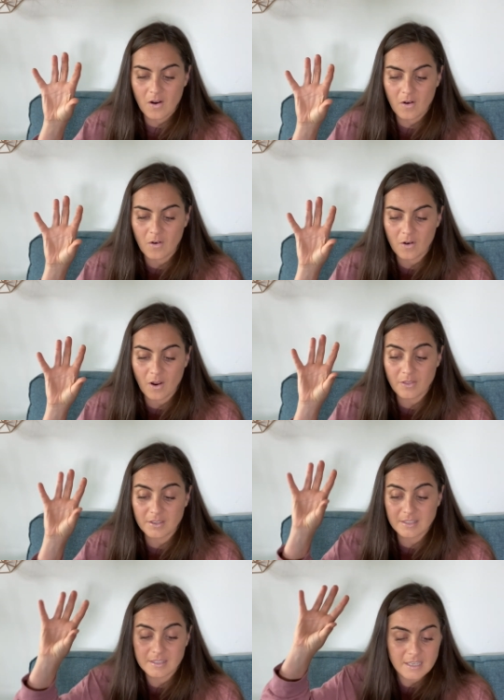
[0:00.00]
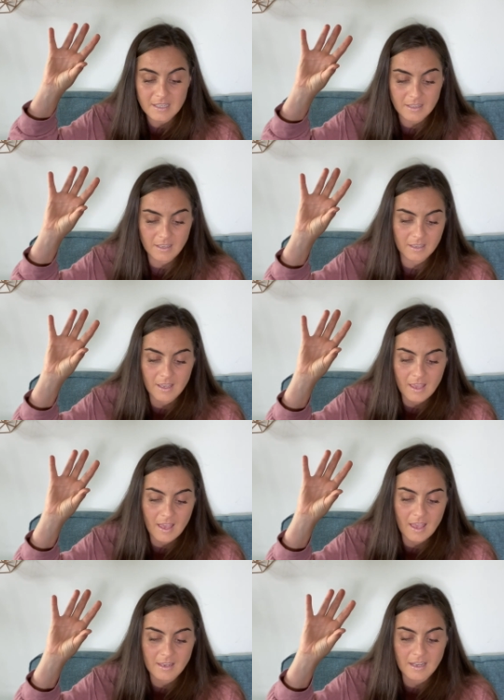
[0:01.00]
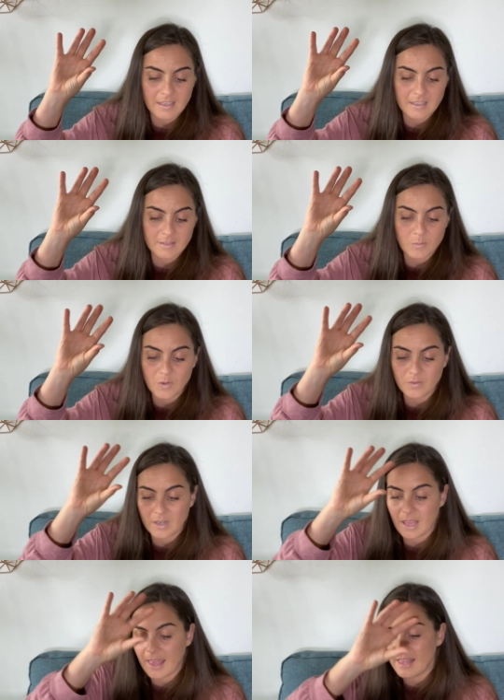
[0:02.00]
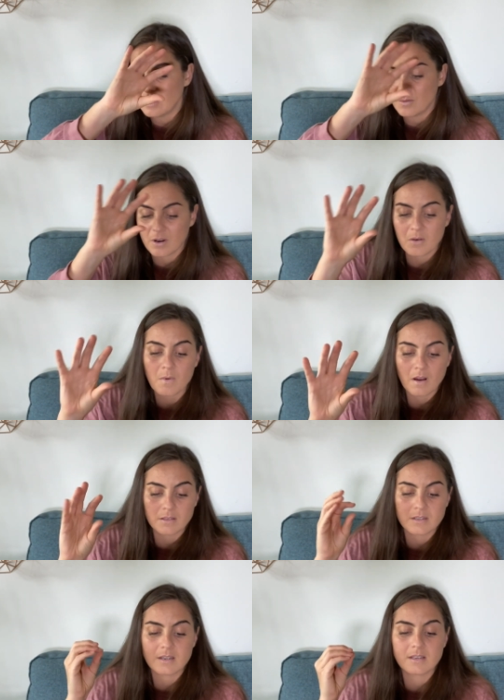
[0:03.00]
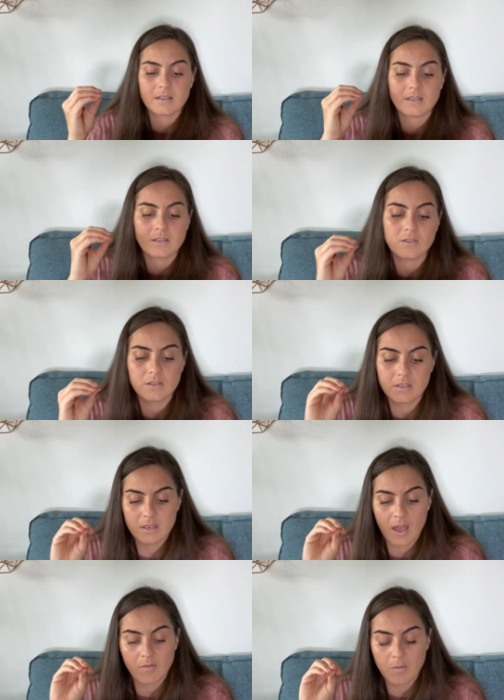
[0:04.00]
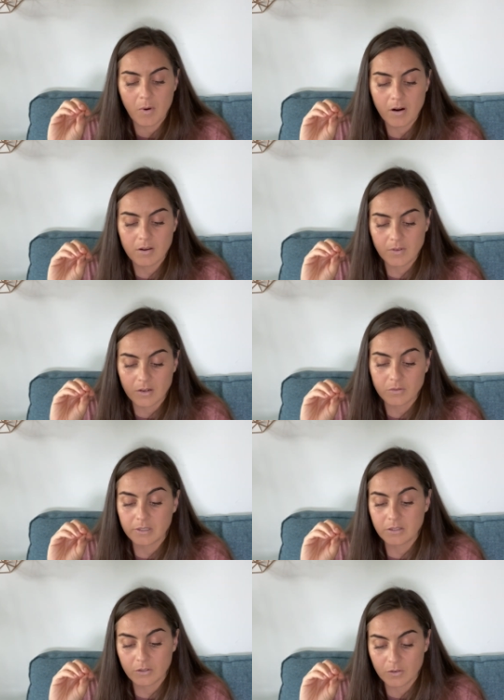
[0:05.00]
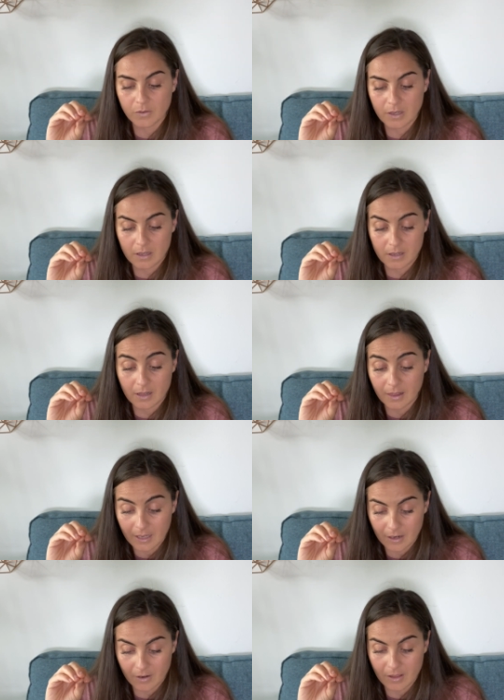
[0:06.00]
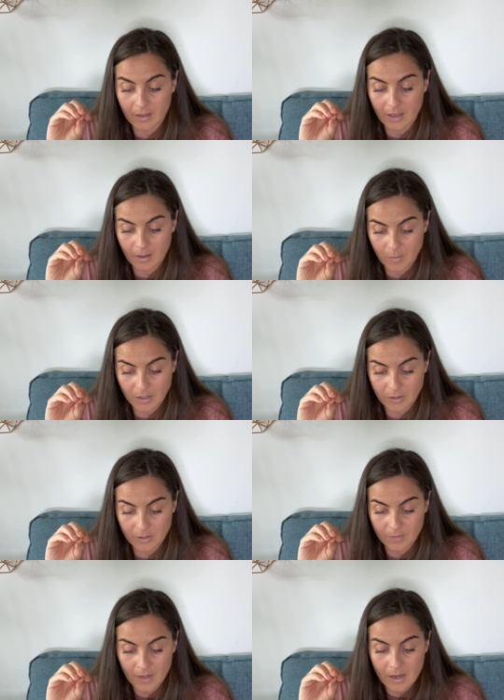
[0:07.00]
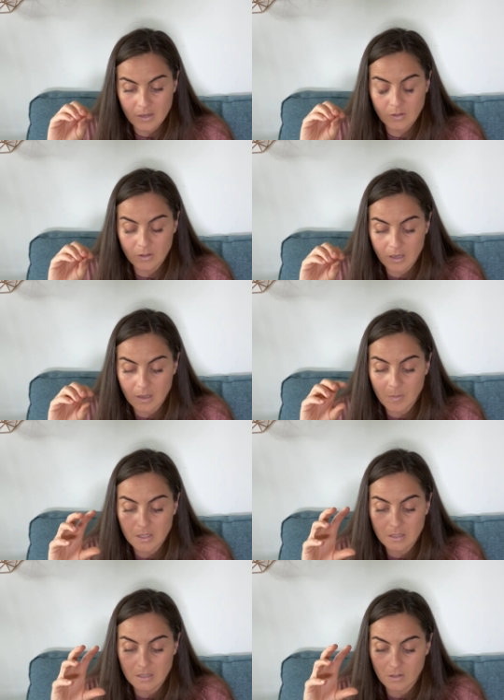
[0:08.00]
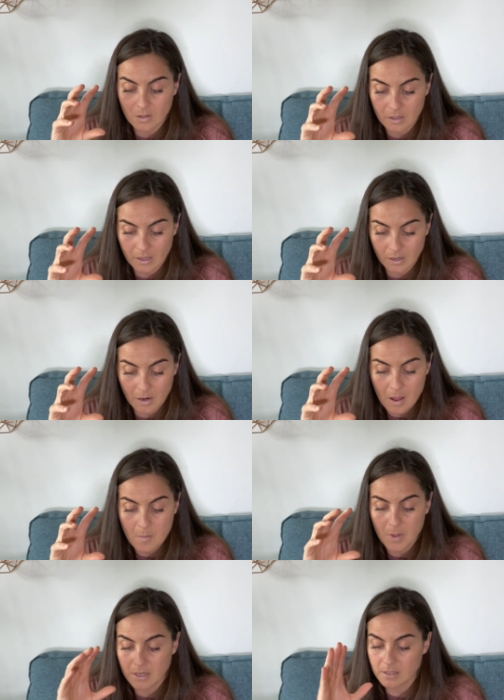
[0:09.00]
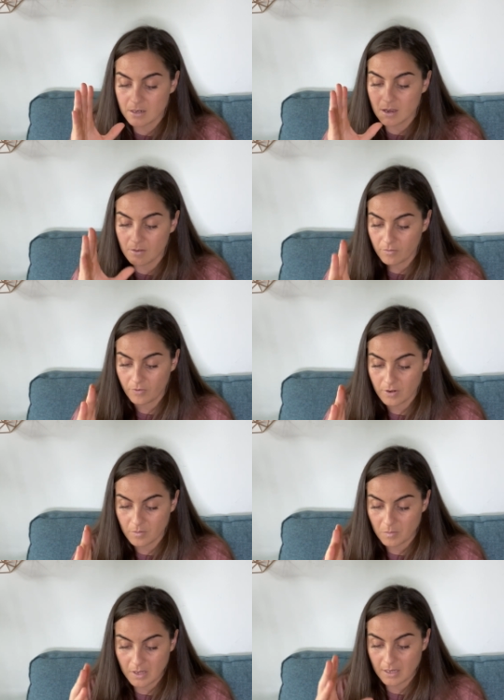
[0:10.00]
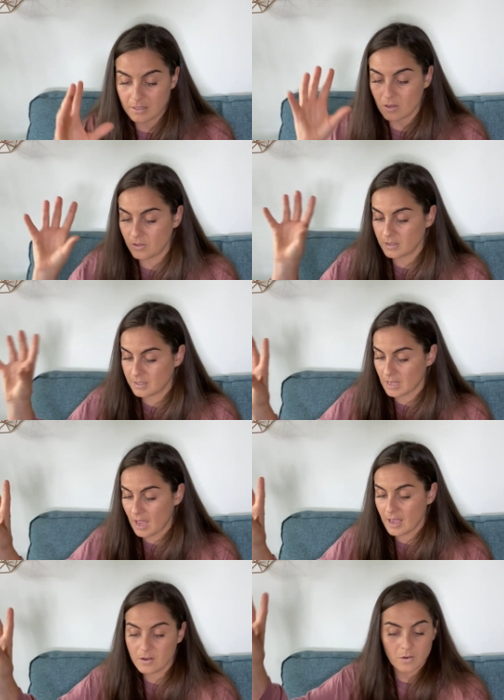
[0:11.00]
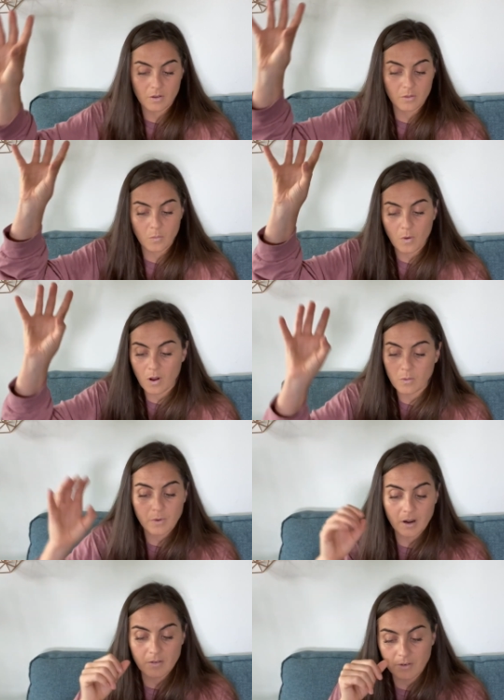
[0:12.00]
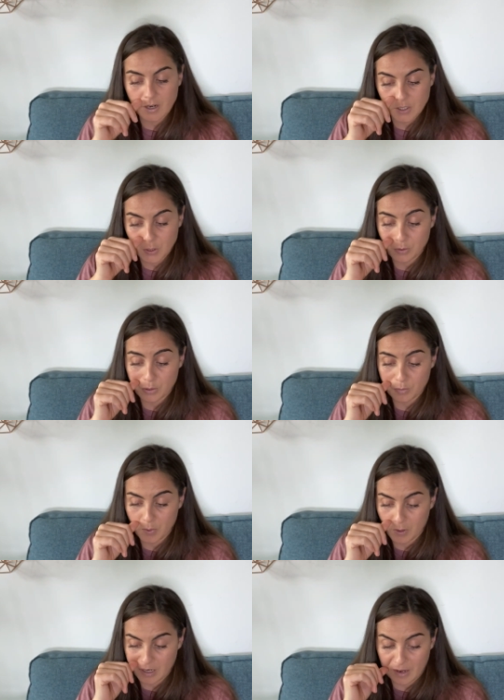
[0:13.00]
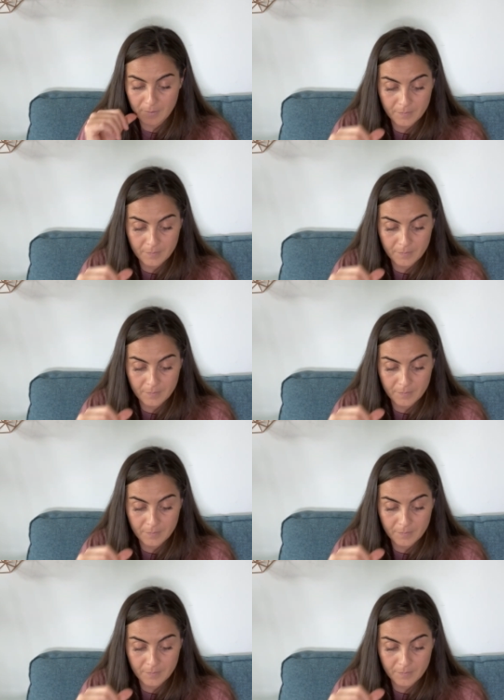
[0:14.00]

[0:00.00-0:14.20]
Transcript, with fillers: or on the ceiling and I can move it anywhere I want and I can still see every part of it crystal clear in the image. So the image is still clear, but it's not in front of me. It's on the side or on the wall, wherever I choose to put it.